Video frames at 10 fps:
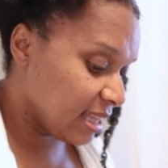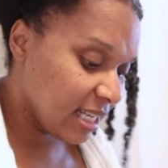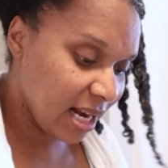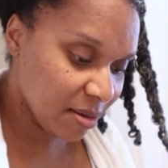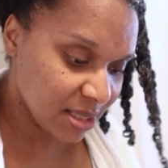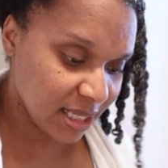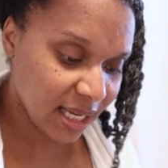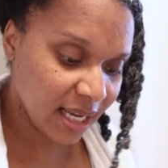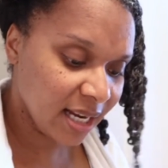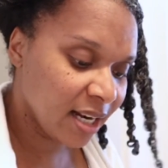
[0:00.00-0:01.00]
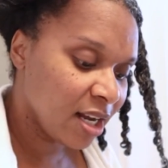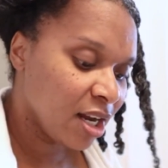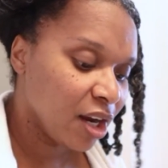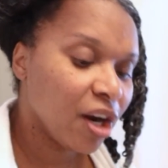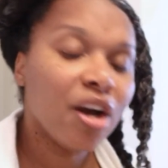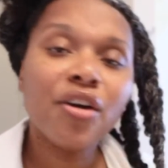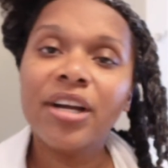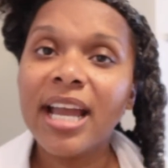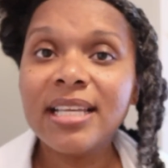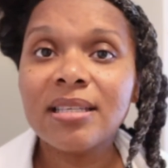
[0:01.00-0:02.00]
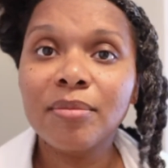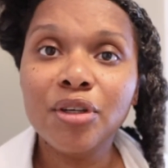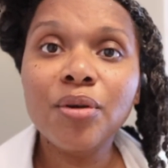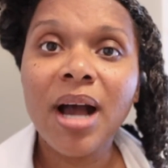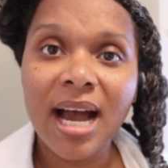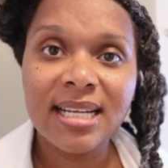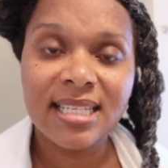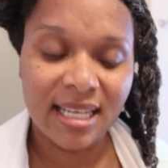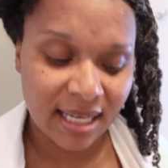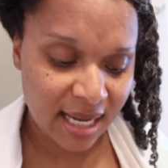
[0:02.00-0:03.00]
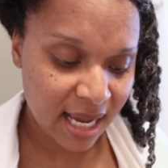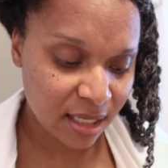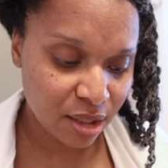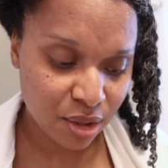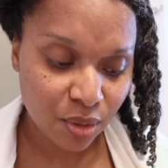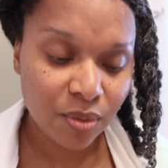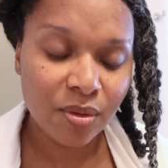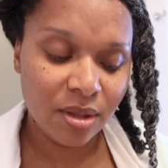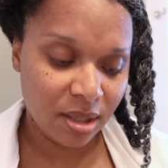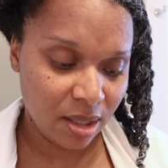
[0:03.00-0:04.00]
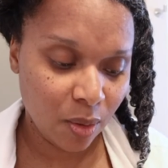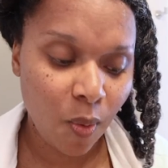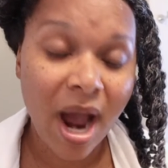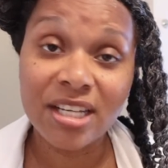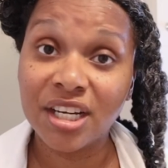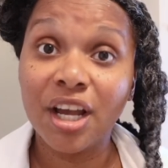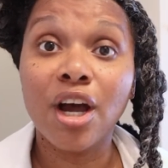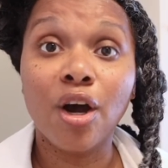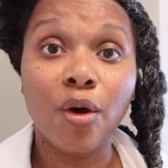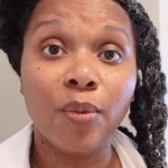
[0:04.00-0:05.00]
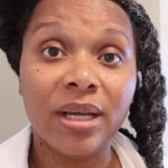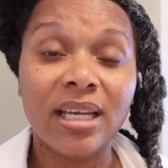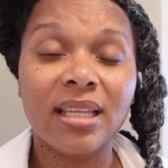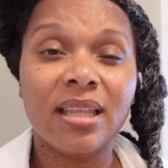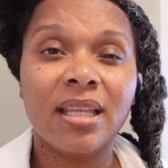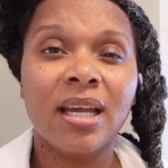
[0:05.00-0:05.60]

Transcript: Then I was thinking, girl, create some new content and do the wash and go with